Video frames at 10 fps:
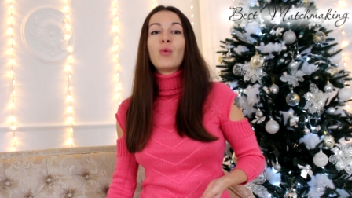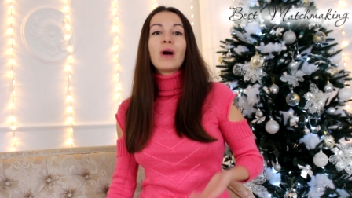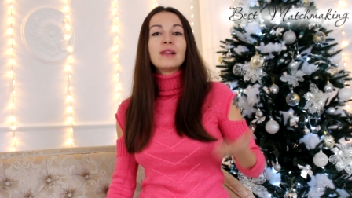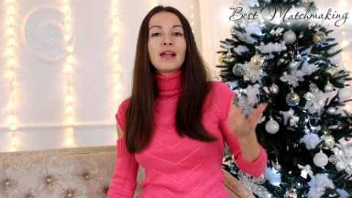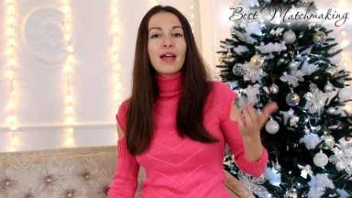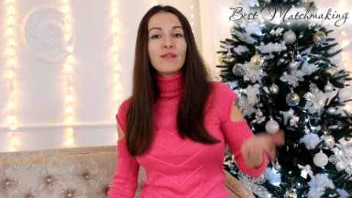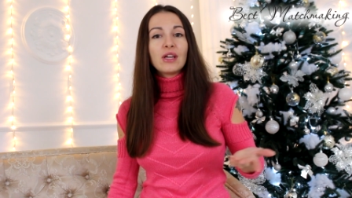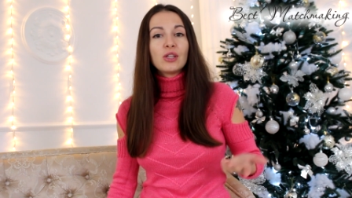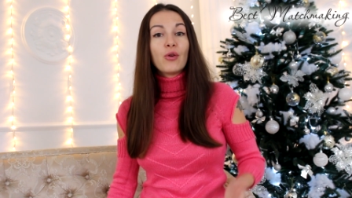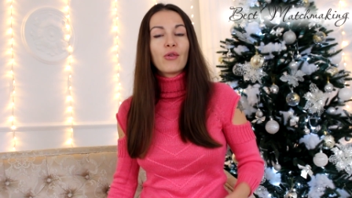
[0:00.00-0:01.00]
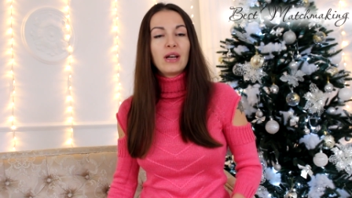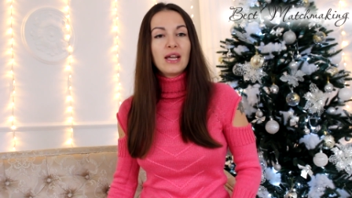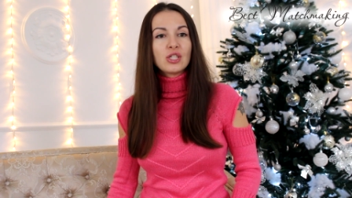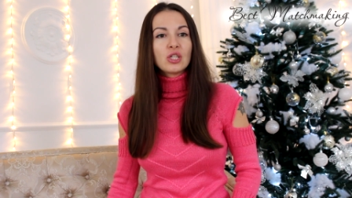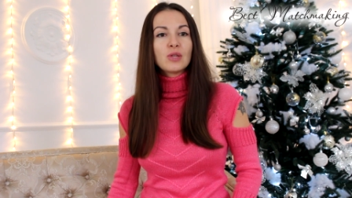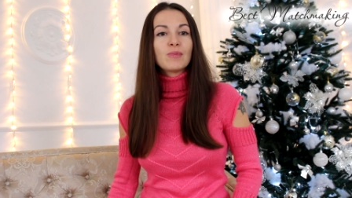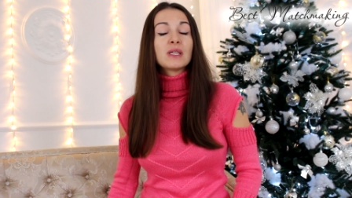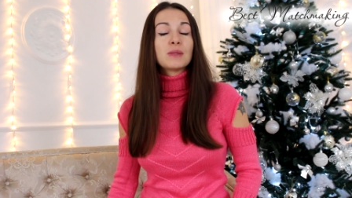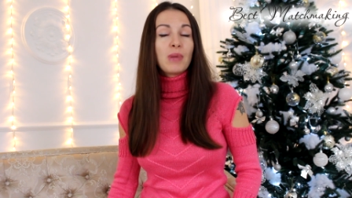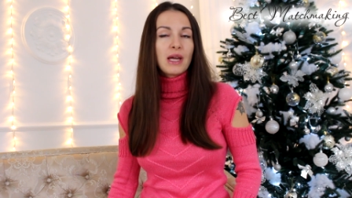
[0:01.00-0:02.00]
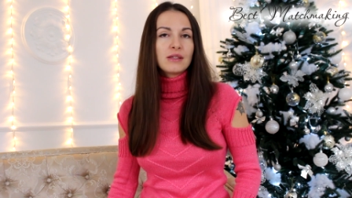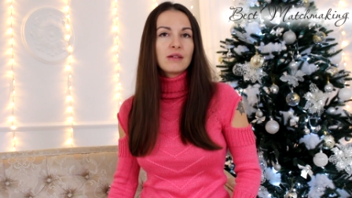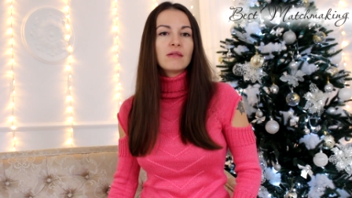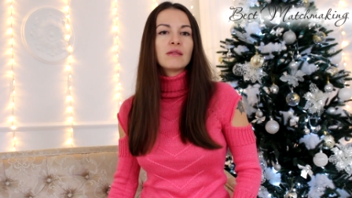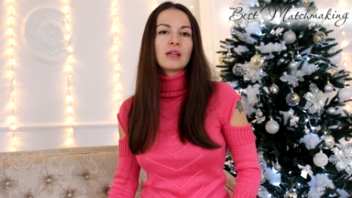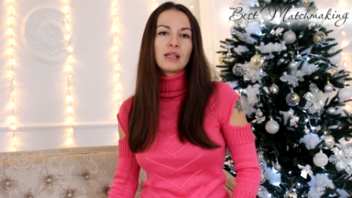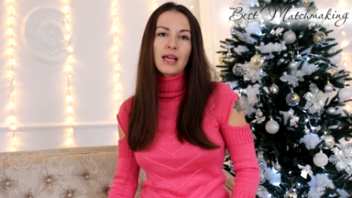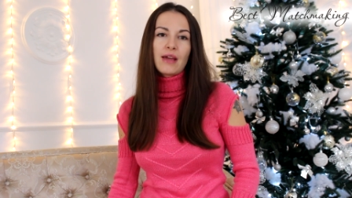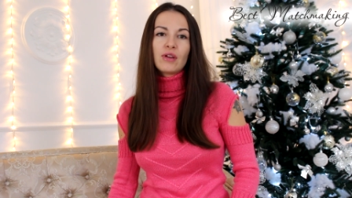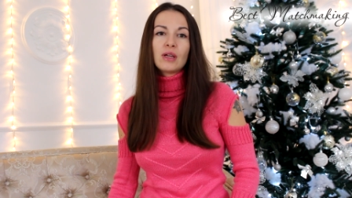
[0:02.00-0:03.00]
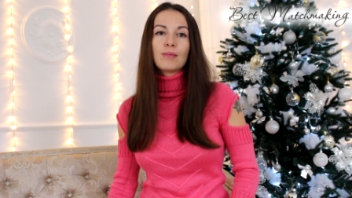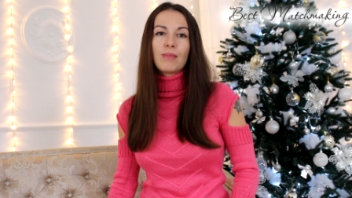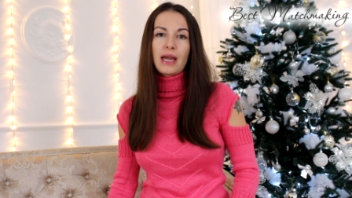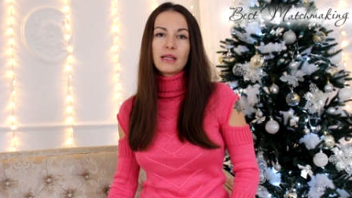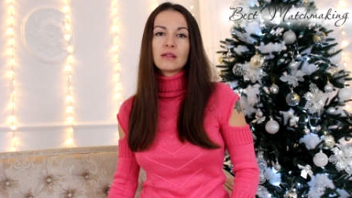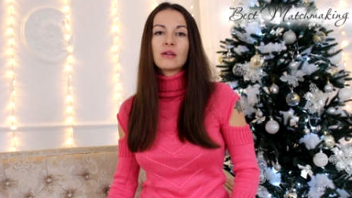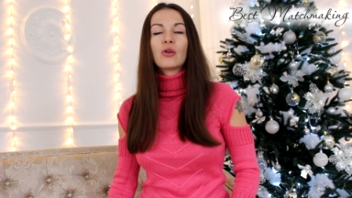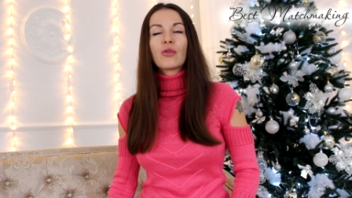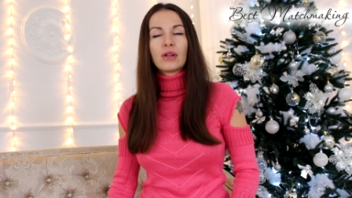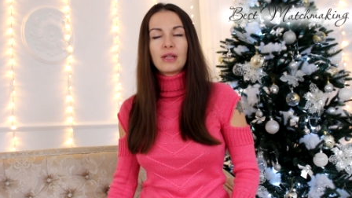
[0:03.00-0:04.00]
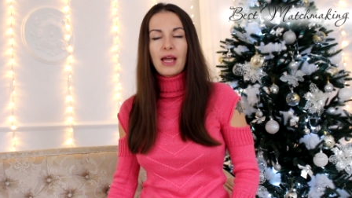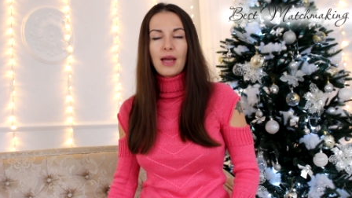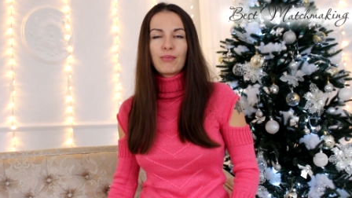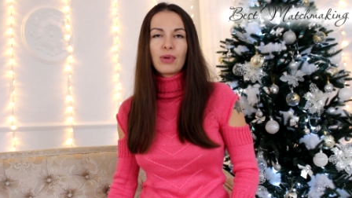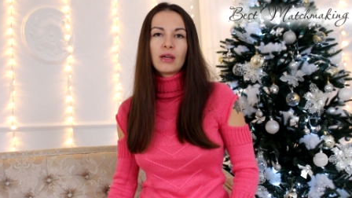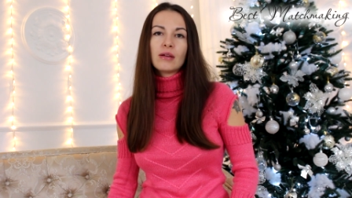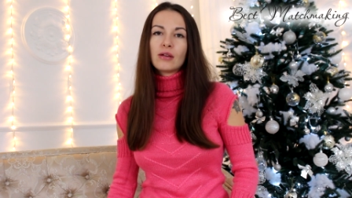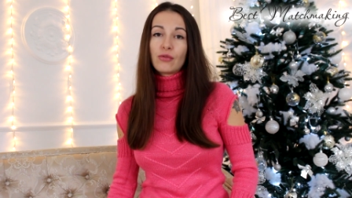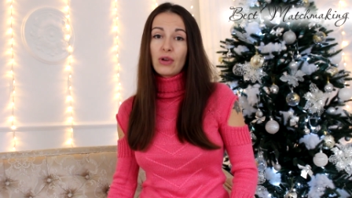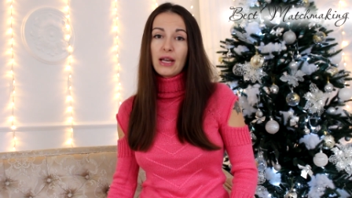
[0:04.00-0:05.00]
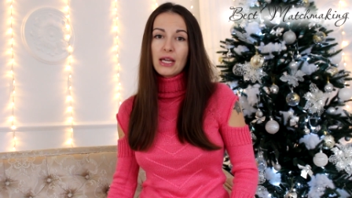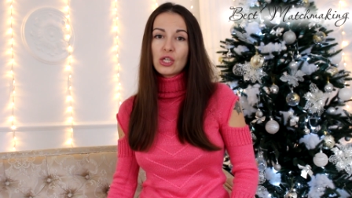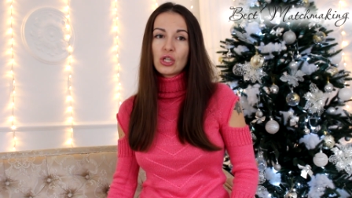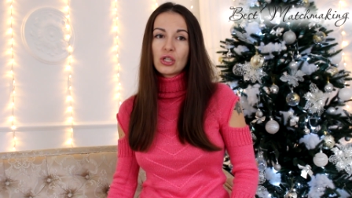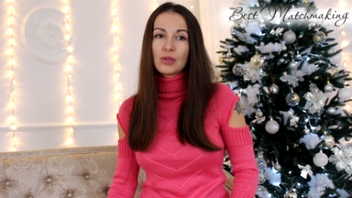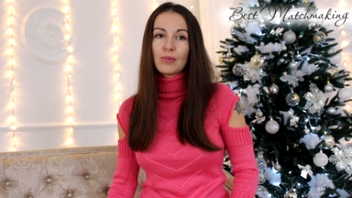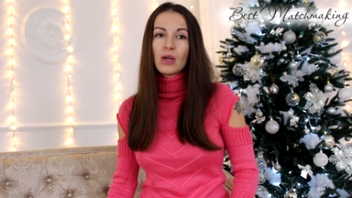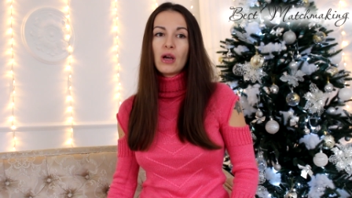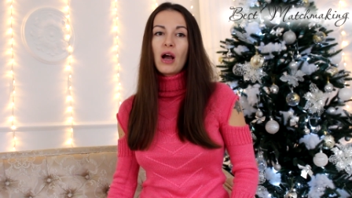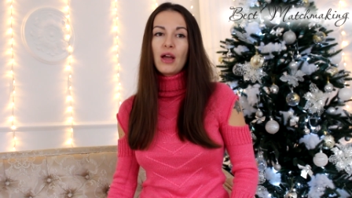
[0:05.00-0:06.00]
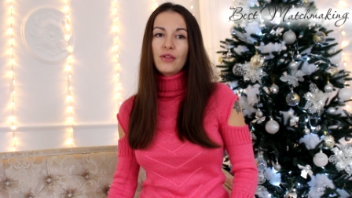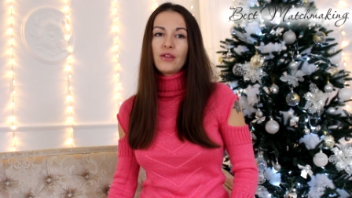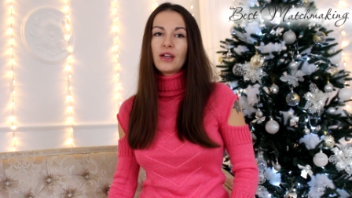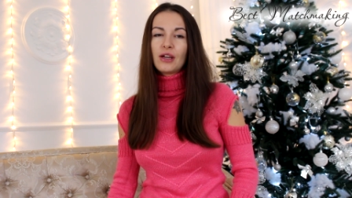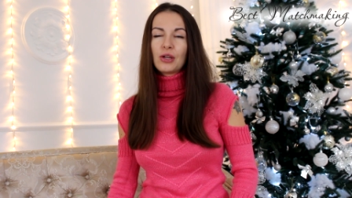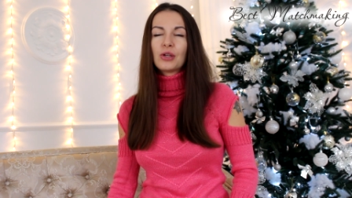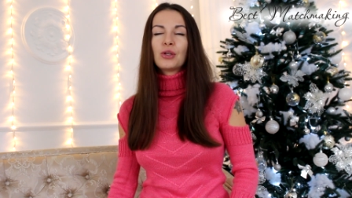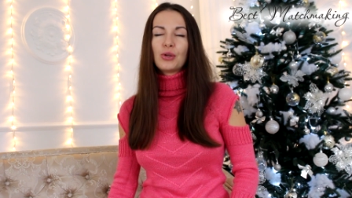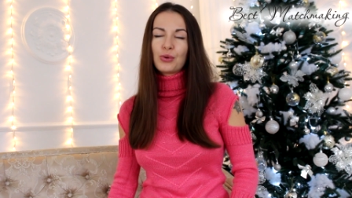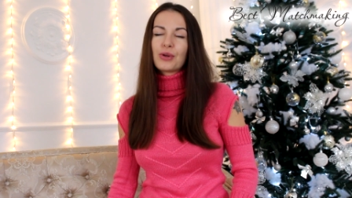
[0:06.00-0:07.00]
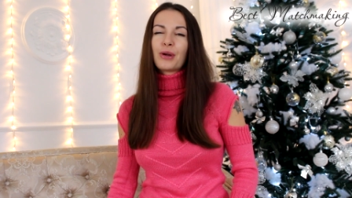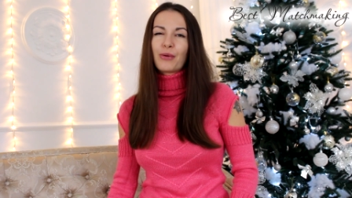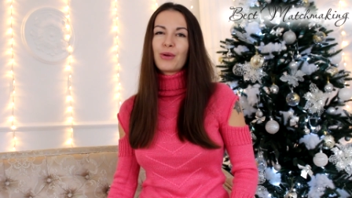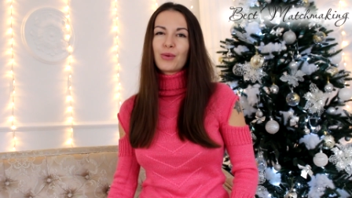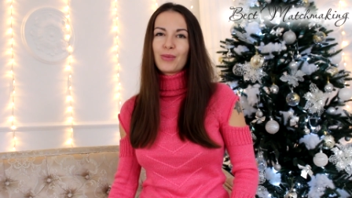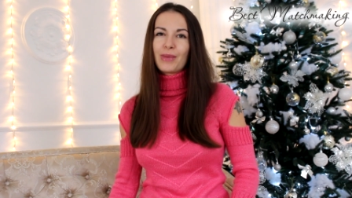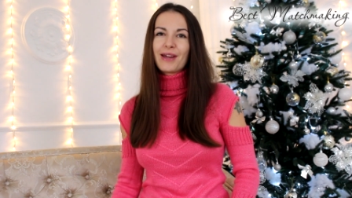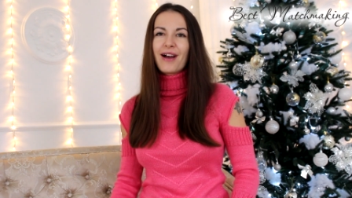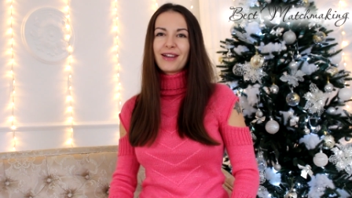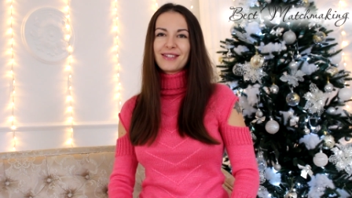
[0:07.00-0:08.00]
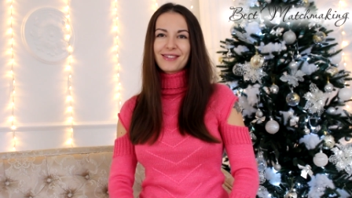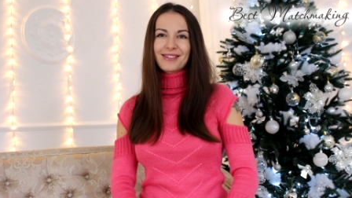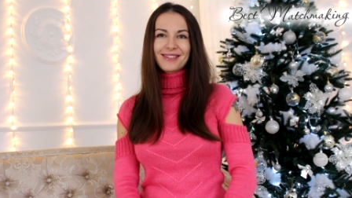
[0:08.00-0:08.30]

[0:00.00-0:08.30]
While having no relationship is better than having bad or unhappy relationship. I think you agree with me, guys.